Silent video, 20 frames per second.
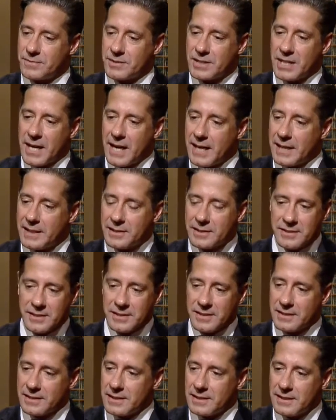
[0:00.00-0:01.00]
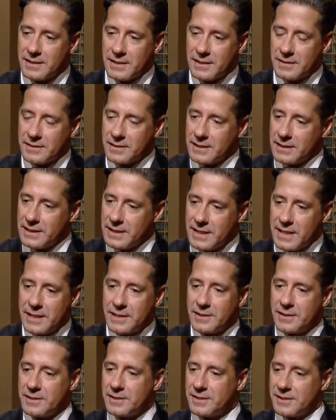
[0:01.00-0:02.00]

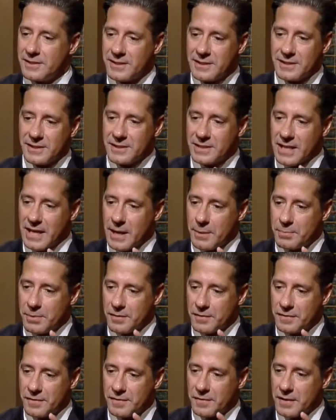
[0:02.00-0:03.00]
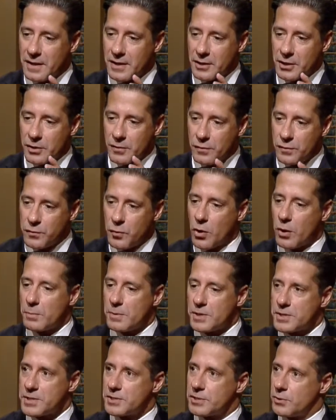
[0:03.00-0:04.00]
tight-lid type of
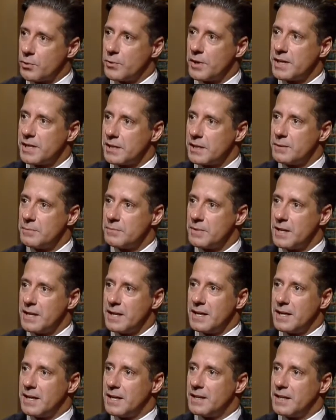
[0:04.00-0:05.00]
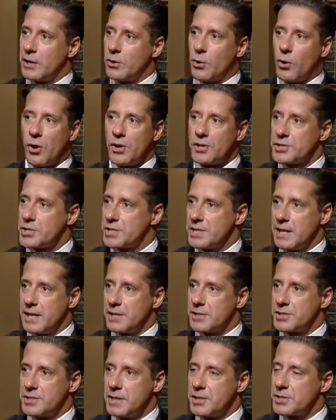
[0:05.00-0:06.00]
conformist curriculum that all
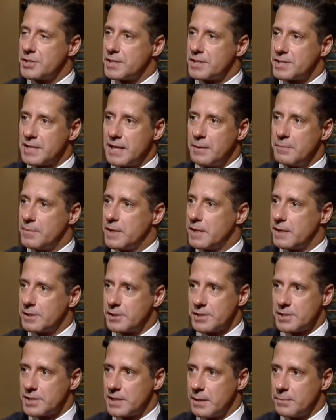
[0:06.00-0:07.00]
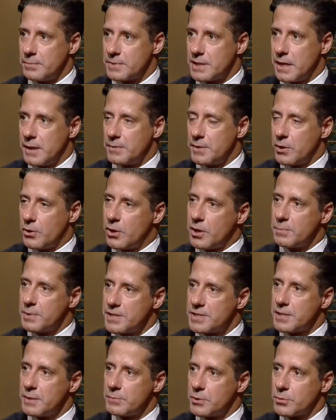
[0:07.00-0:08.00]
states teach the same thing at the same time. There ought to
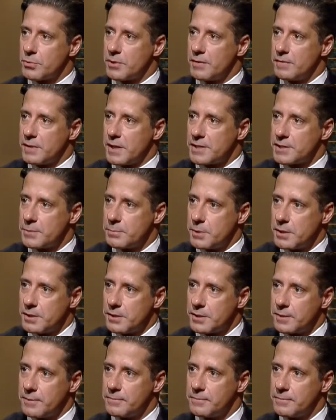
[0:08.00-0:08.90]
be some degree of flexibility.